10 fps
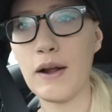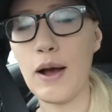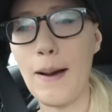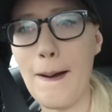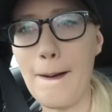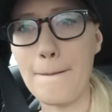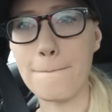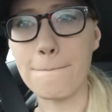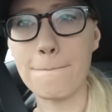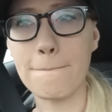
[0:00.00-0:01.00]

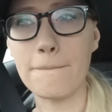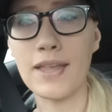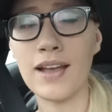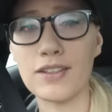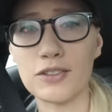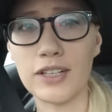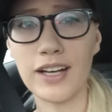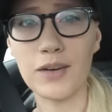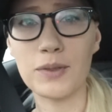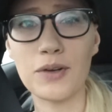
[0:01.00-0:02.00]
Yeah, so right
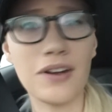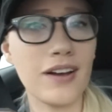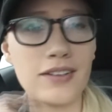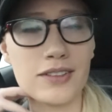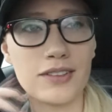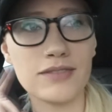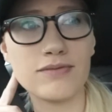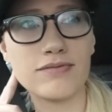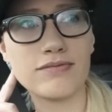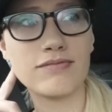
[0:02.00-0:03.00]
now we're going to
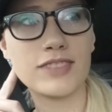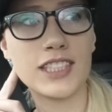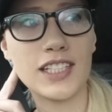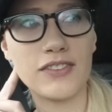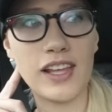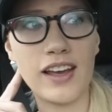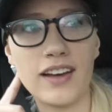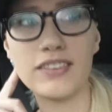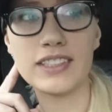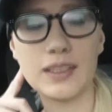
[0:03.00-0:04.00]
AutoZone, see if they
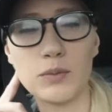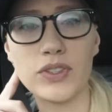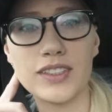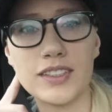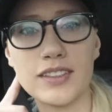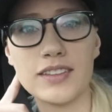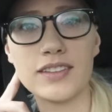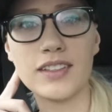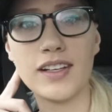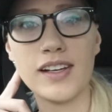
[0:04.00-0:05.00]
have some
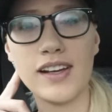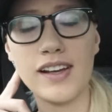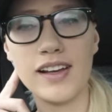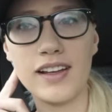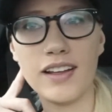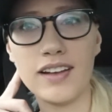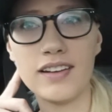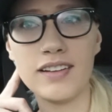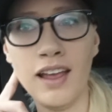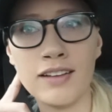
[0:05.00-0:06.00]
filters,
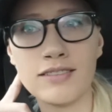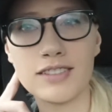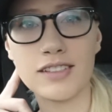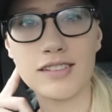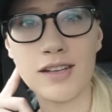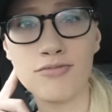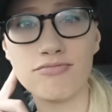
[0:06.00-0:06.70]
and yeah, so let's go.